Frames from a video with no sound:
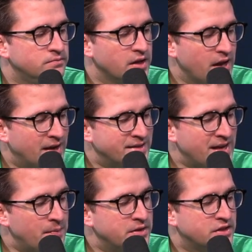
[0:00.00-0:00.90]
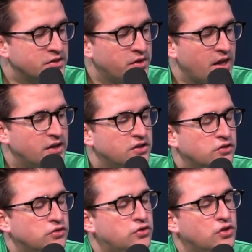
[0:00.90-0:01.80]
and damages
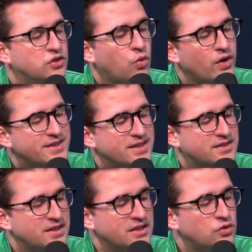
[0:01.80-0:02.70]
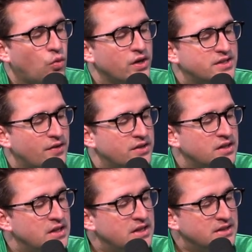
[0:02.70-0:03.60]
related to the
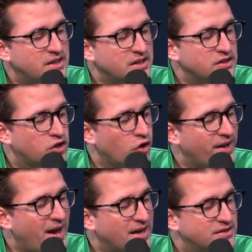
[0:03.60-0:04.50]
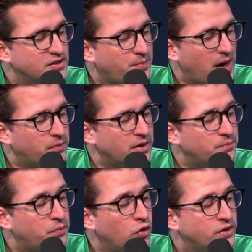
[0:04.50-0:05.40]
2016-2017 Dakota Access Pipeline
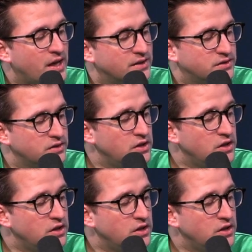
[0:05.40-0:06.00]
protests.